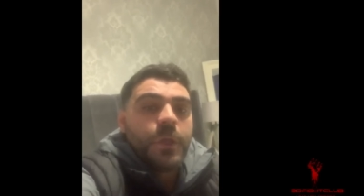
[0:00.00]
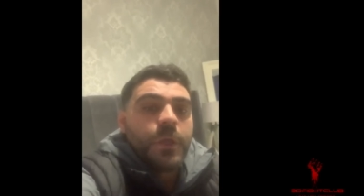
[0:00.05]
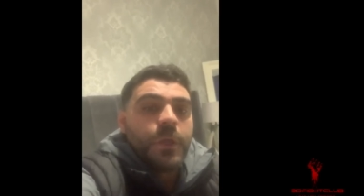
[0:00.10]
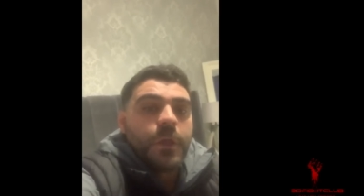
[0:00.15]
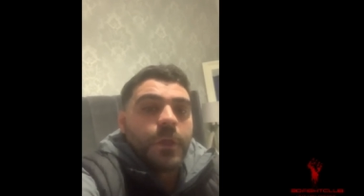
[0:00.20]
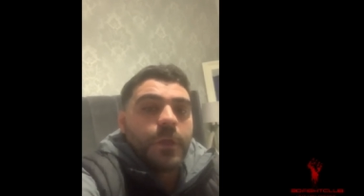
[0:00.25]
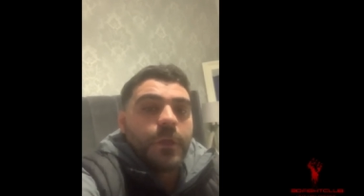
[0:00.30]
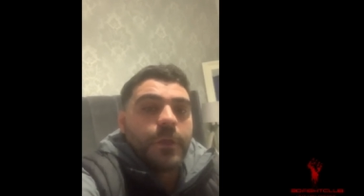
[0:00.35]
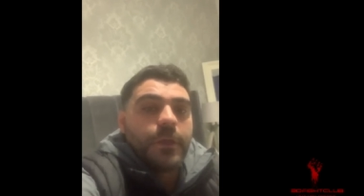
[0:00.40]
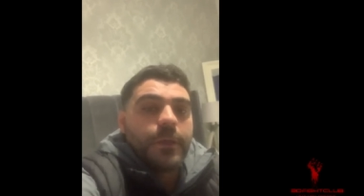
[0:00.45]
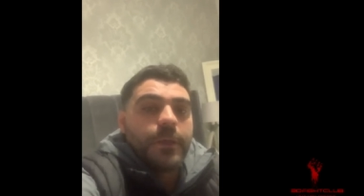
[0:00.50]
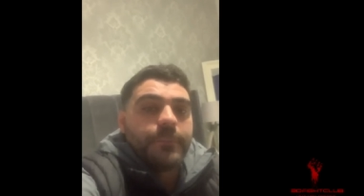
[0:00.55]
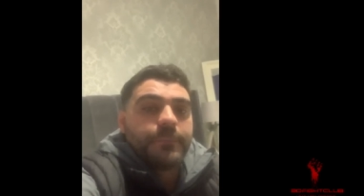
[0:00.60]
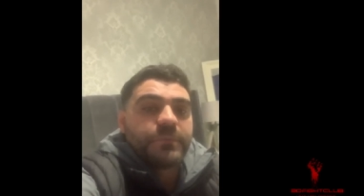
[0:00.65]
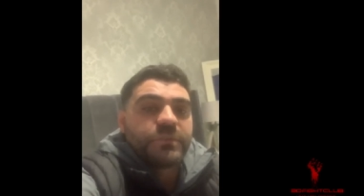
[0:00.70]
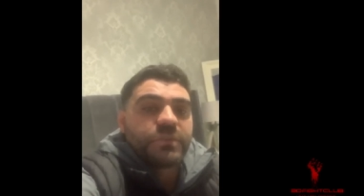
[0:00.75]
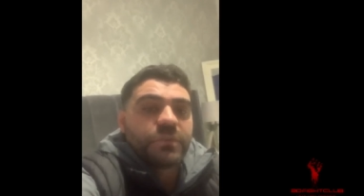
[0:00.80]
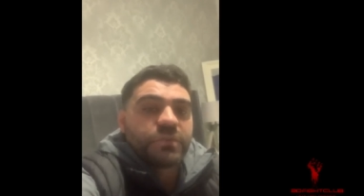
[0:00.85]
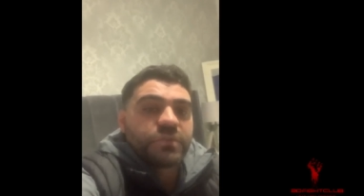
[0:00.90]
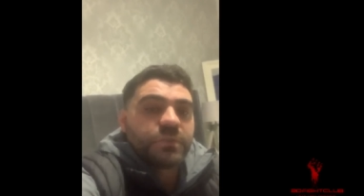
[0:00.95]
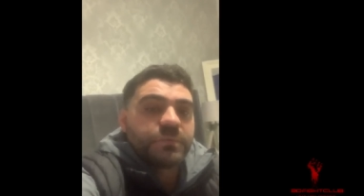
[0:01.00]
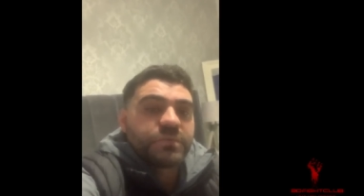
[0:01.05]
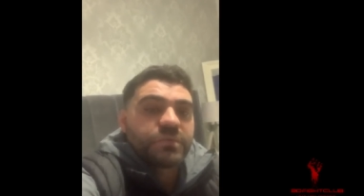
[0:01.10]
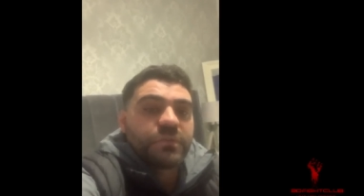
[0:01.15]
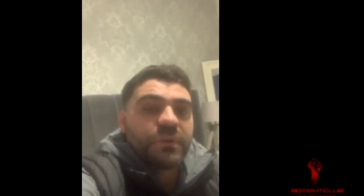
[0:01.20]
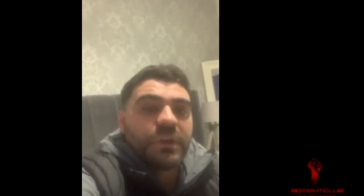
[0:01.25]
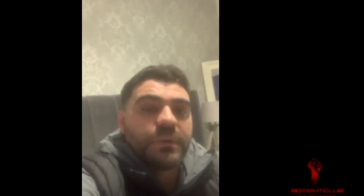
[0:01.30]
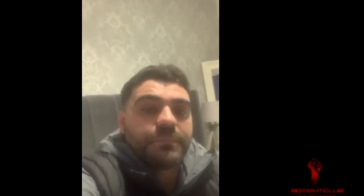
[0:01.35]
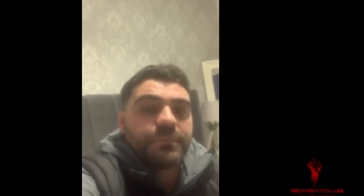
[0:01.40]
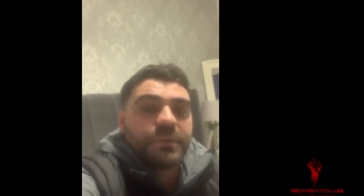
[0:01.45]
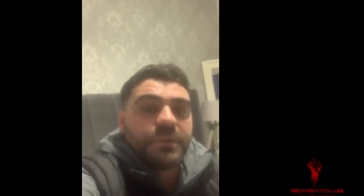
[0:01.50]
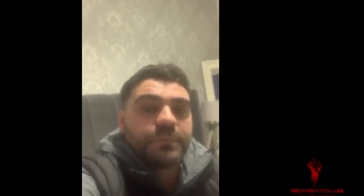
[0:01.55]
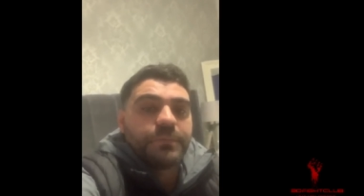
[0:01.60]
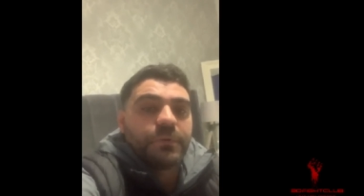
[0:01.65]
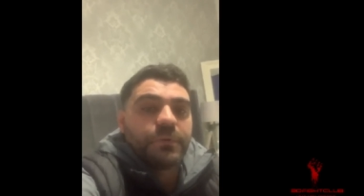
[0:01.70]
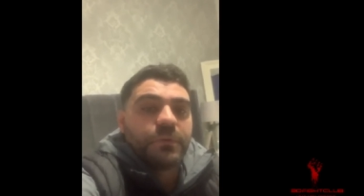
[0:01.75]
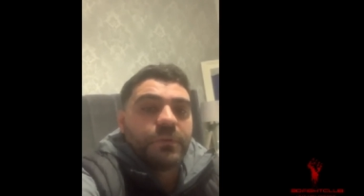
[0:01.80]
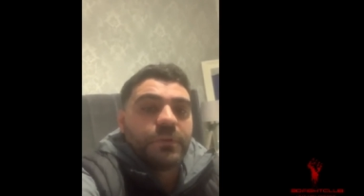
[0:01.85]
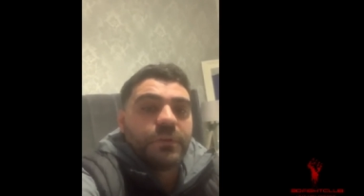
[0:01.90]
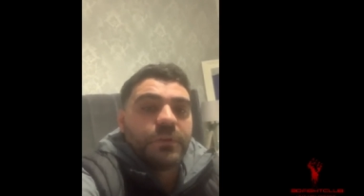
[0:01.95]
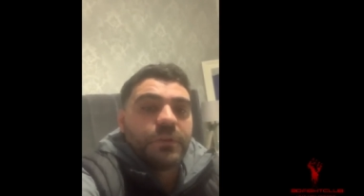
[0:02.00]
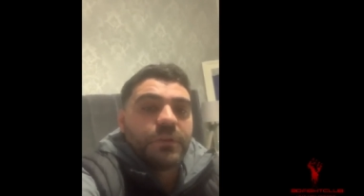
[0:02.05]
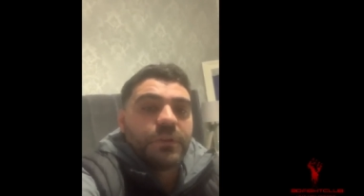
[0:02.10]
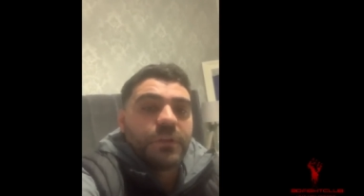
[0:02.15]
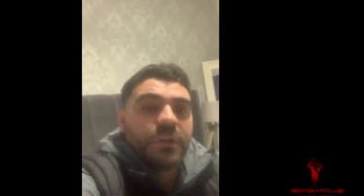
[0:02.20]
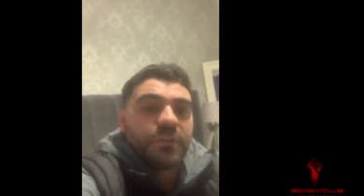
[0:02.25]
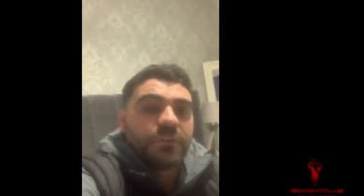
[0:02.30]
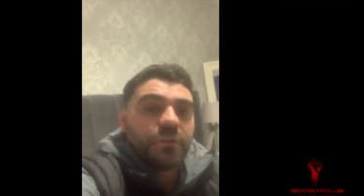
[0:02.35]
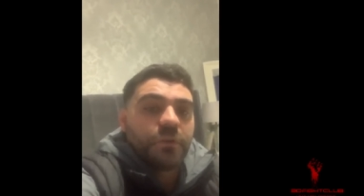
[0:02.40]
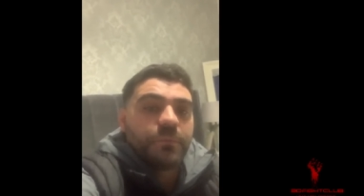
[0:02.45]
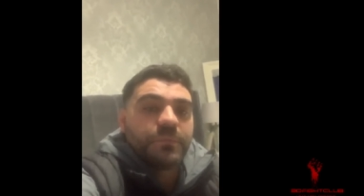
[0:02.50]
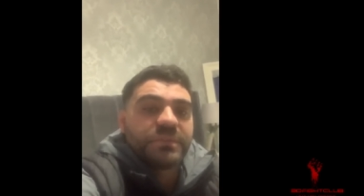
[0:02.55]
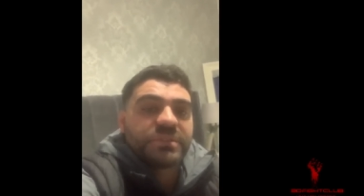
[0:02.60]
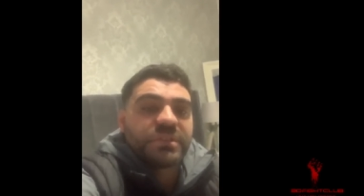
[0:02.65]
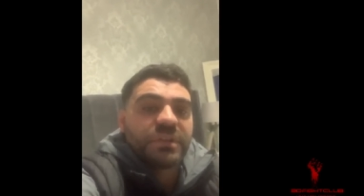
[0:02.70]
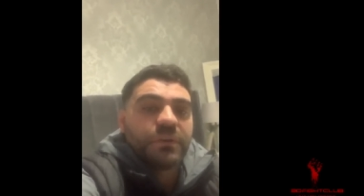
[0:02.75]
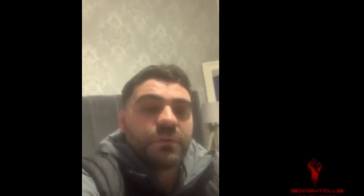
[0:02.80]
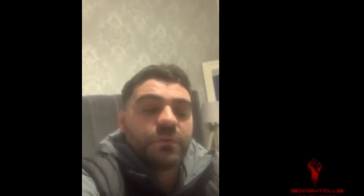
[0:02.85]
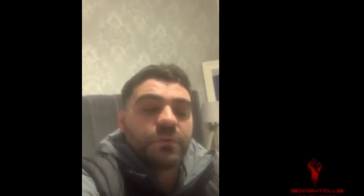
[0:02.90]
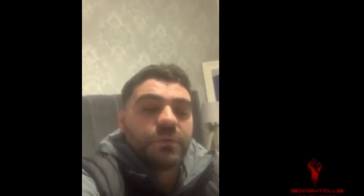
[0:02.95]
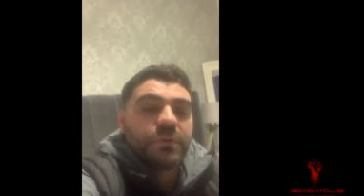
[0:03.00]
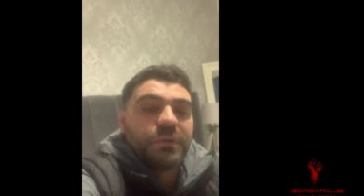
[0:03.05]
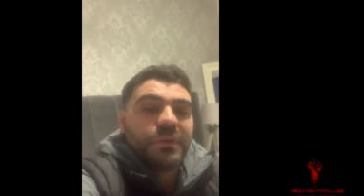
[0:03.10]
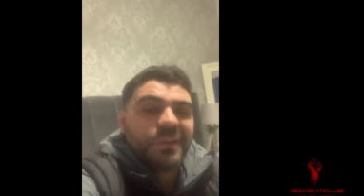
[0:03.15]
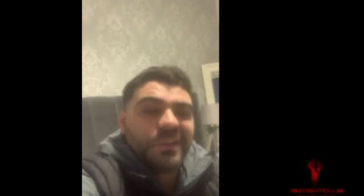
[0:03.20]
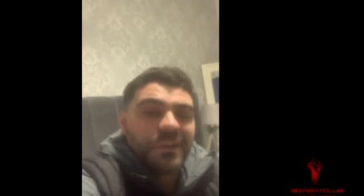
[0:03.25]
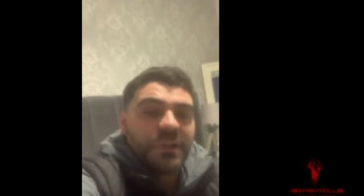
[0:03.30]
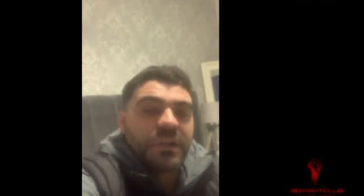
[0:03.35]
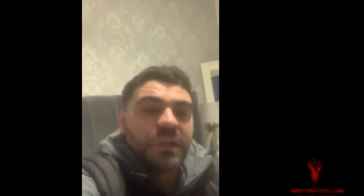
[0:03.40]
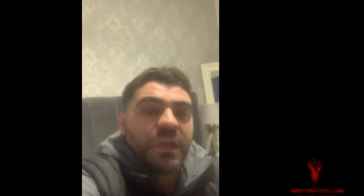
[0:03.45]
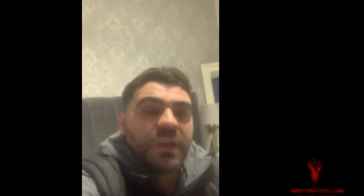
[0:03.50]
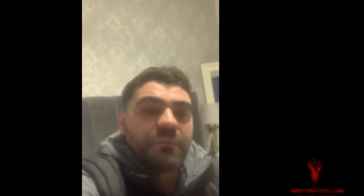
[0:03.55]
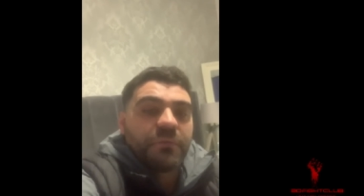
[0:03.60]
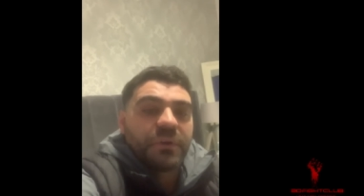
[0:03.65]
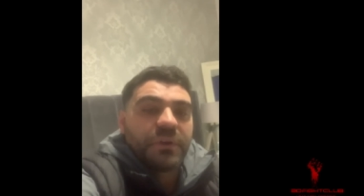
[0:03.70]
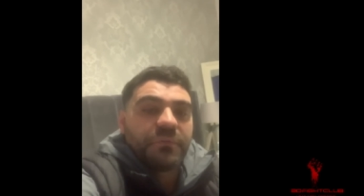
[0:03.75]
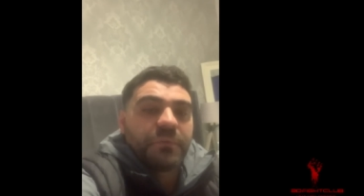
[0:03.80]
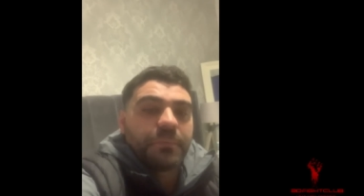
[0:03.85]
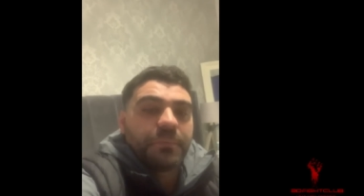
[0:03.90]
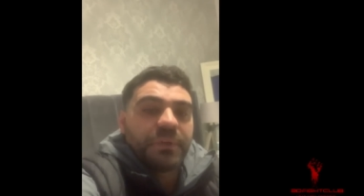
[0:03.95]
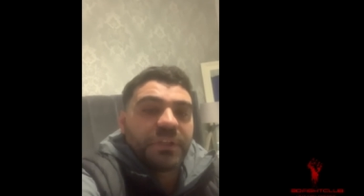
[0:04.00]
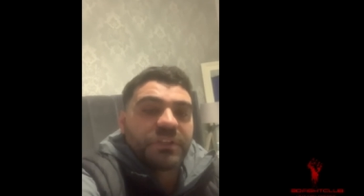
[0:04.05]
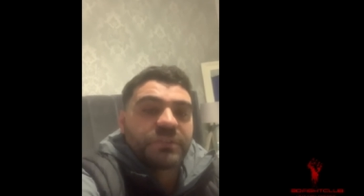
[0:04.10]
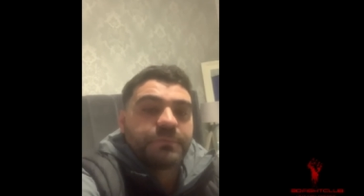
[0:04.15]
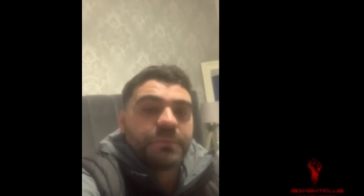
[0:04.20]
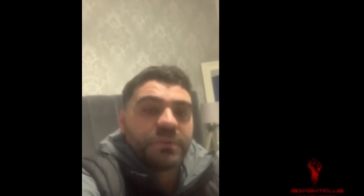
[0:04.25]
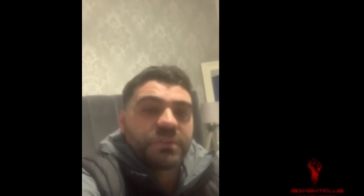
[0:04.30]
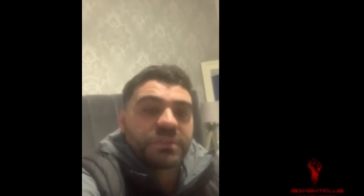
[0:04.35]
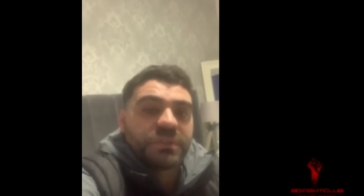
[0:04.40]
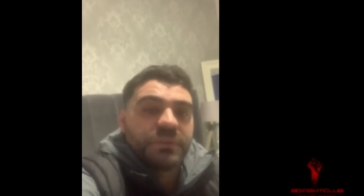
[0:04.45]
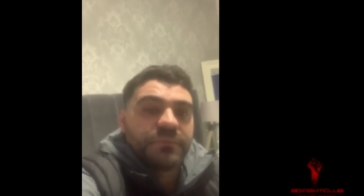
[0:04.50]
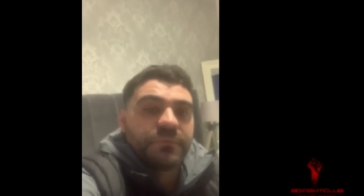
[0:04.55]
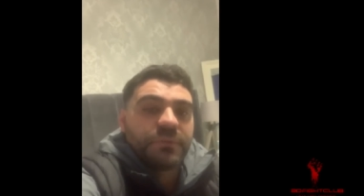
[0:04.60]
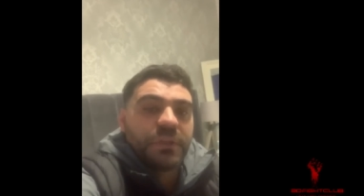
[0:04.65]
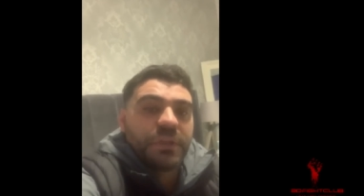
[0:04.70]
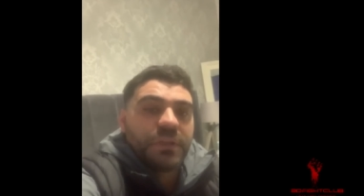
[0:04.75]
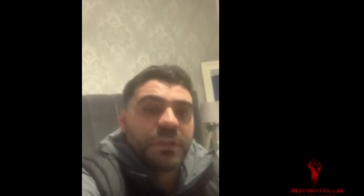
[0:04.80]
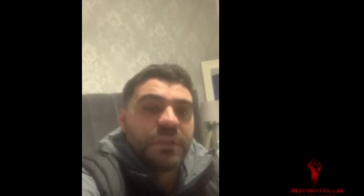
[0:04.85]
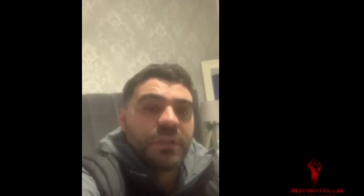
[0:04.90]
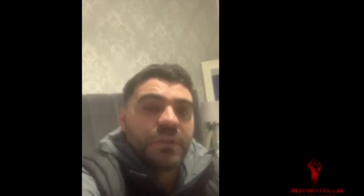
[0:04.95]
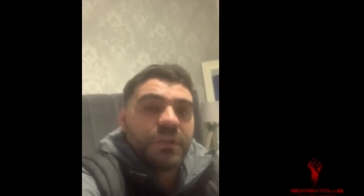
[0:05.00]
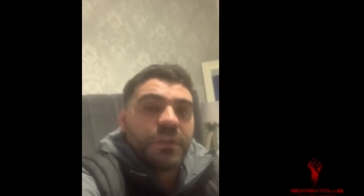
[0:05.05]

Um, so subscribe people and don't miss out. Everyone have a blessed, positive day.